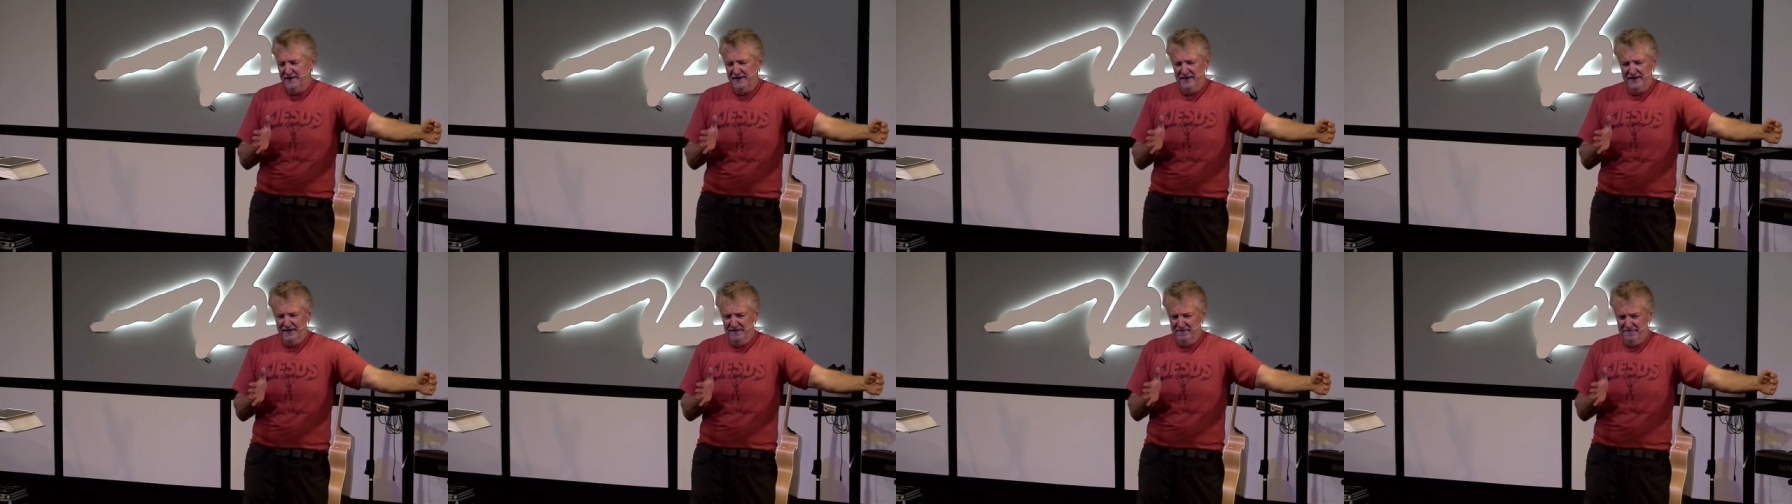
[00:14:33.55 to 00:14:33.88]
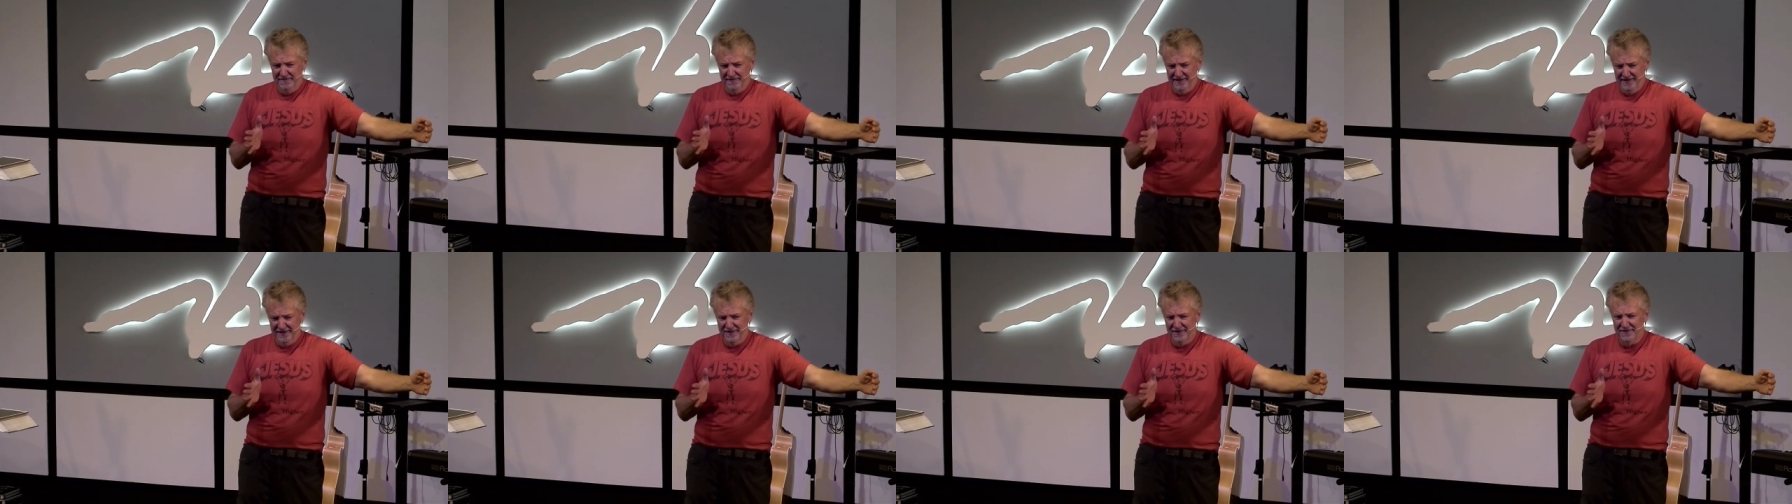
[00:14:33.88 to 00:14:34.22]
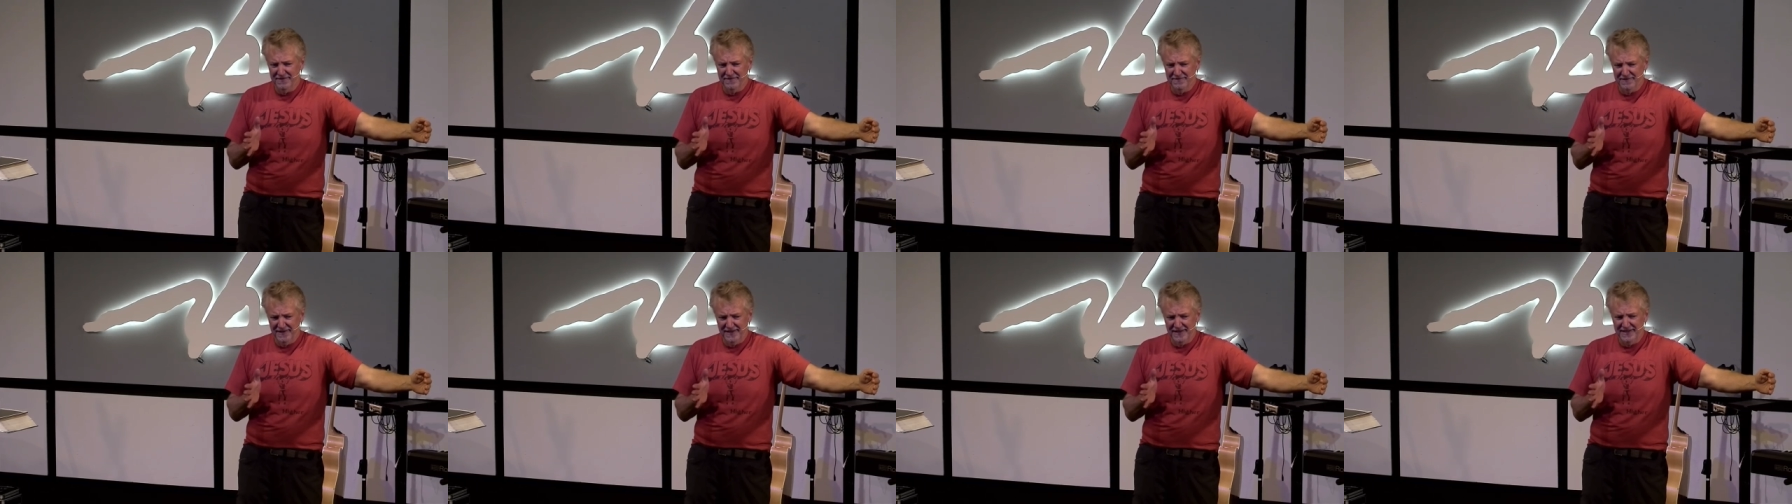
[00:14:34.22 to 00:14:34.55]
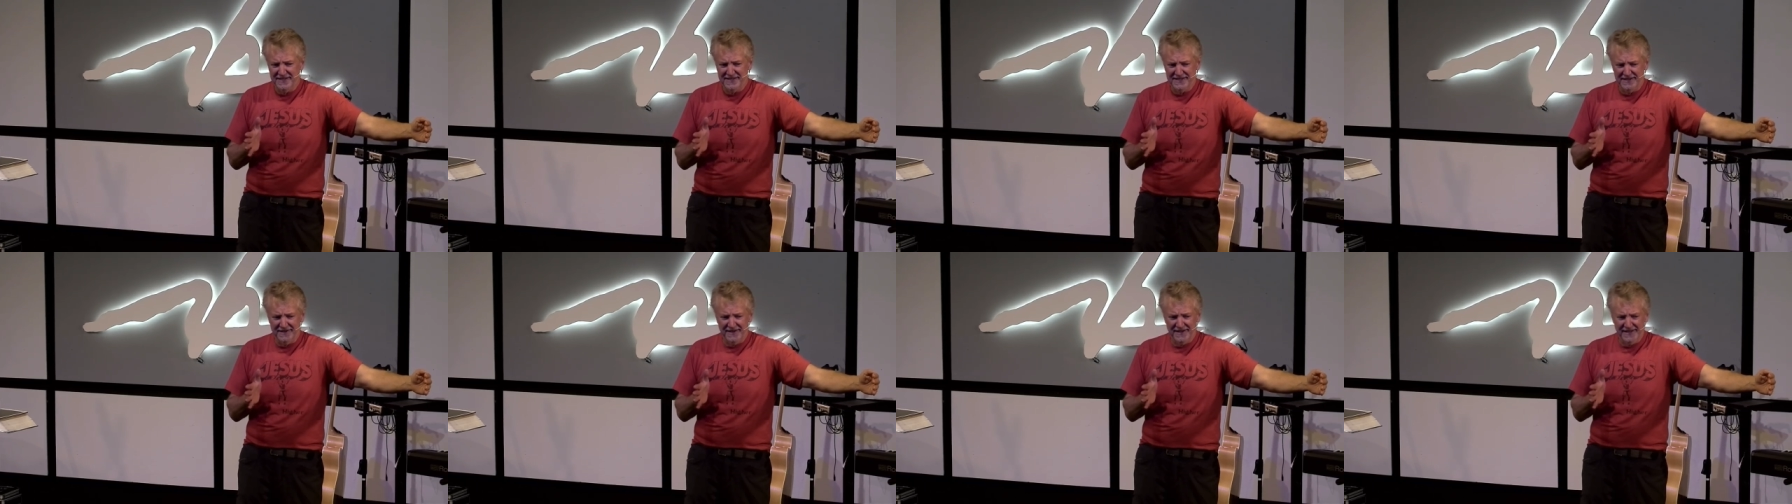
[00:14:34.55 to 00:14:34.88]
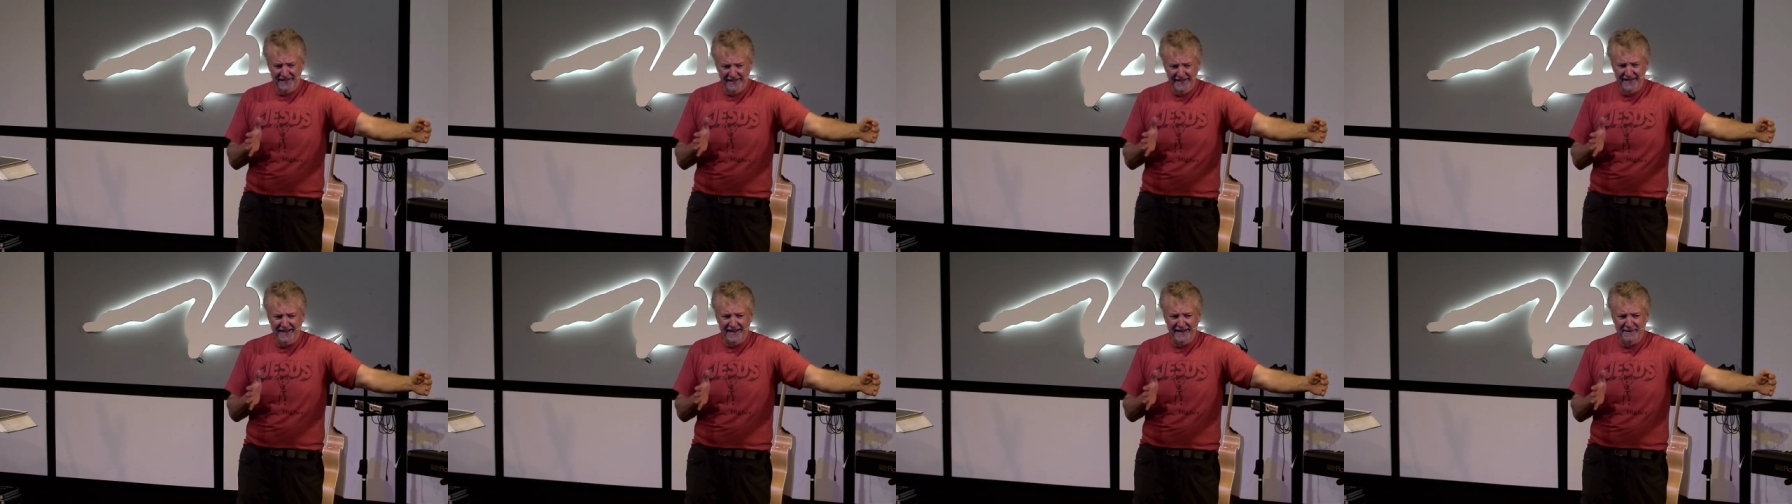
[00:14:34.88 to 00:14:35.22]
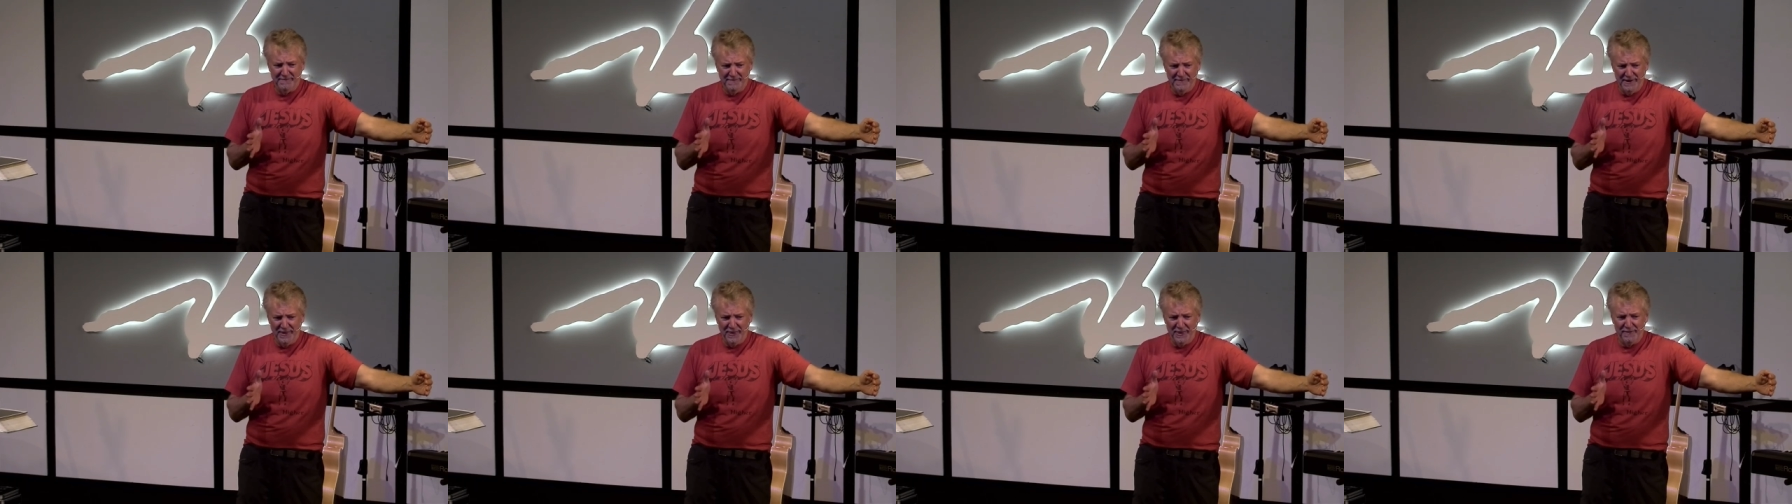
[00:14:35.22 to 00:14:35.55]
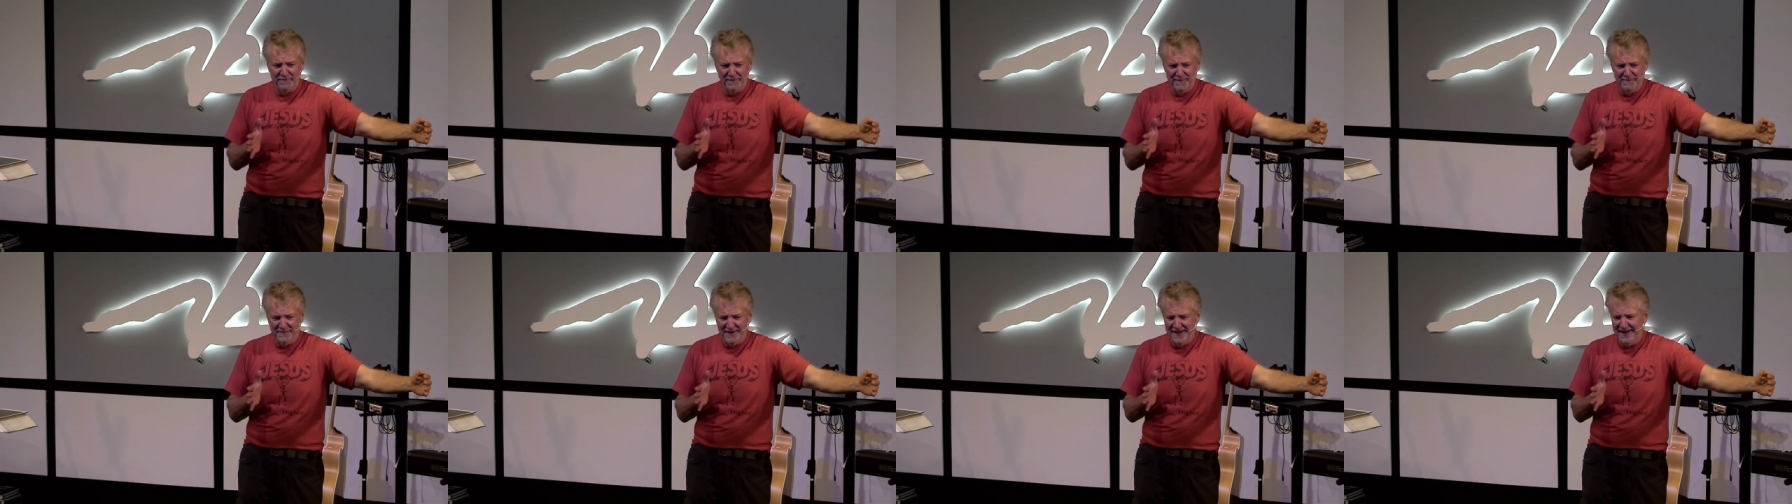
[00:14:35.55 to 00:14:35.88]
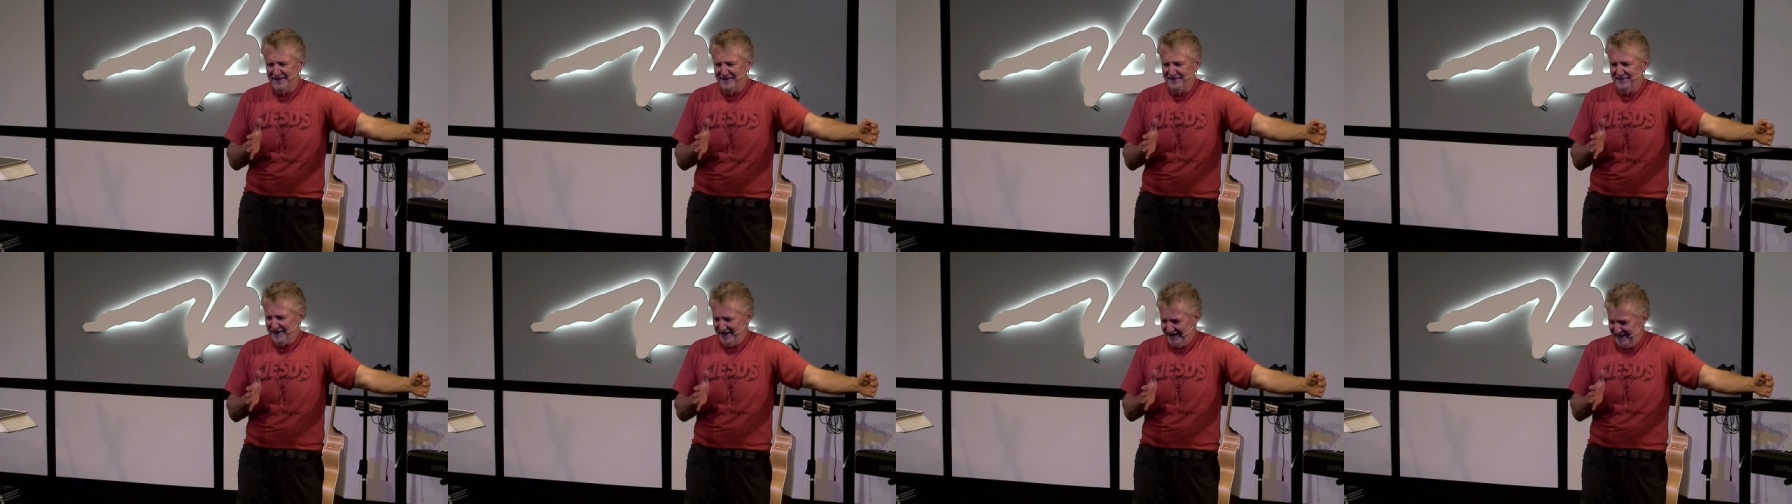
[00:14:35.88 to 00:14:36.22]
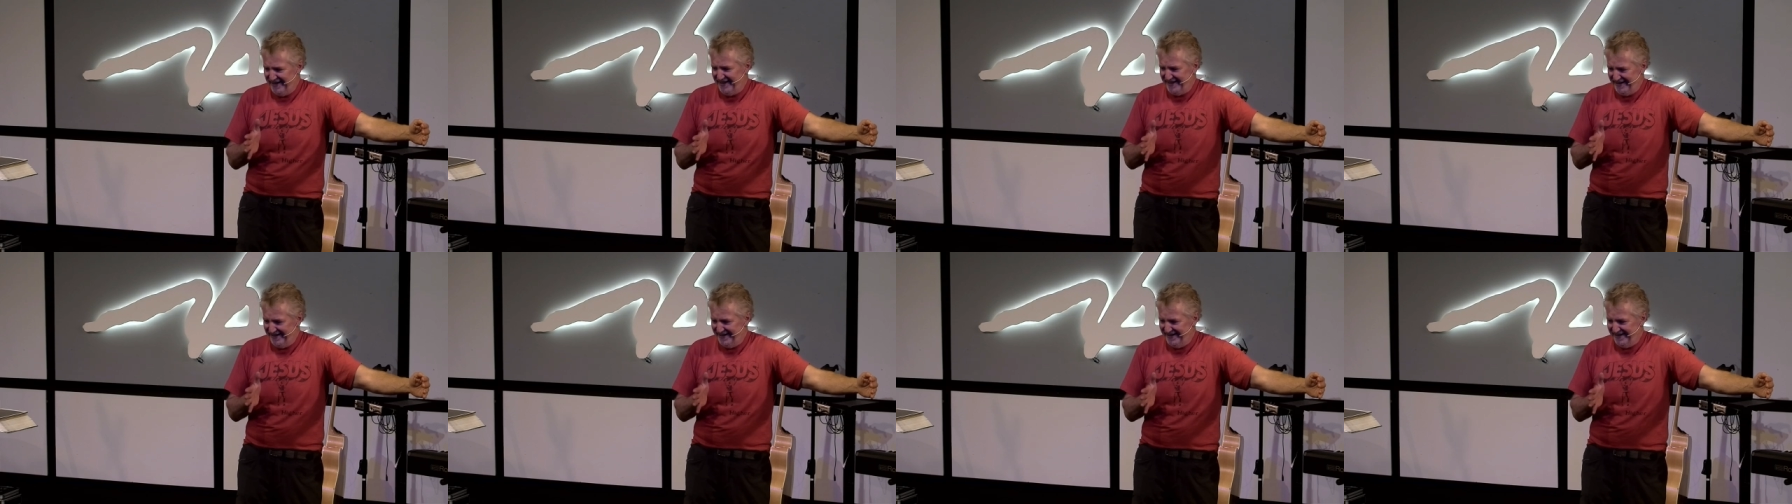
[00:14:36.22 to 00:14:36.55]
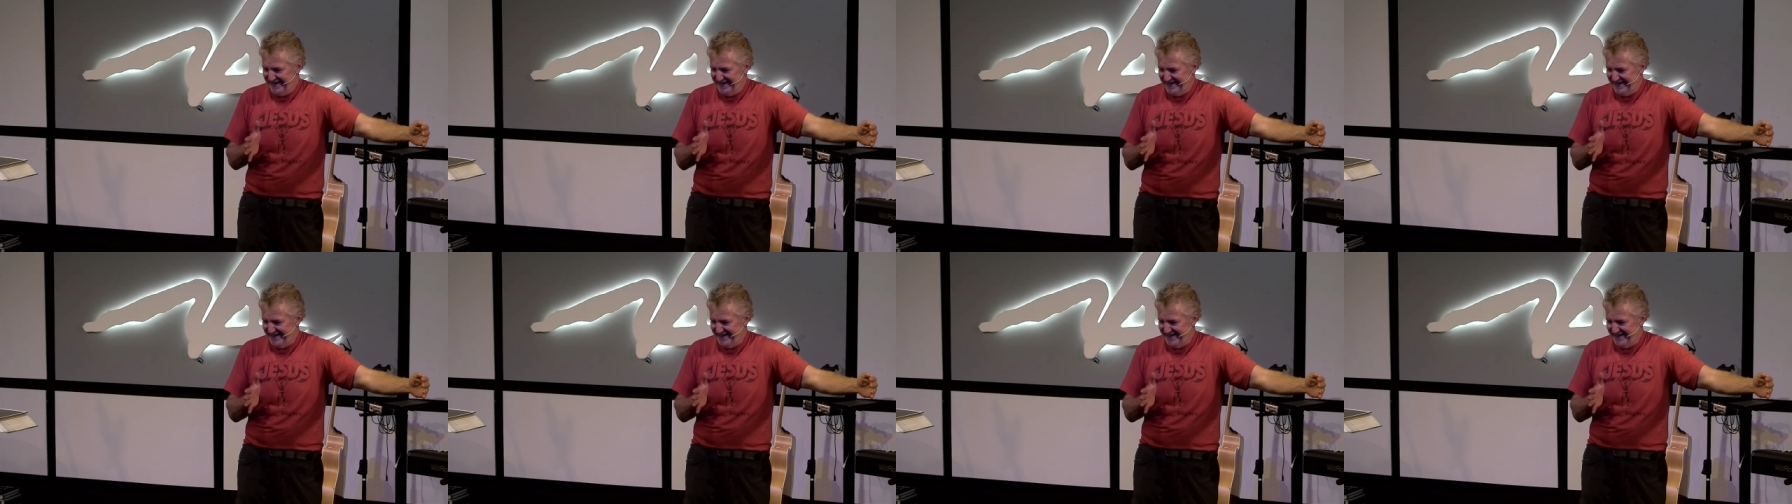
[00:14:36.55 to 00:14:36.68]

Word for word: you, you don't really start cleaning a month from now, right?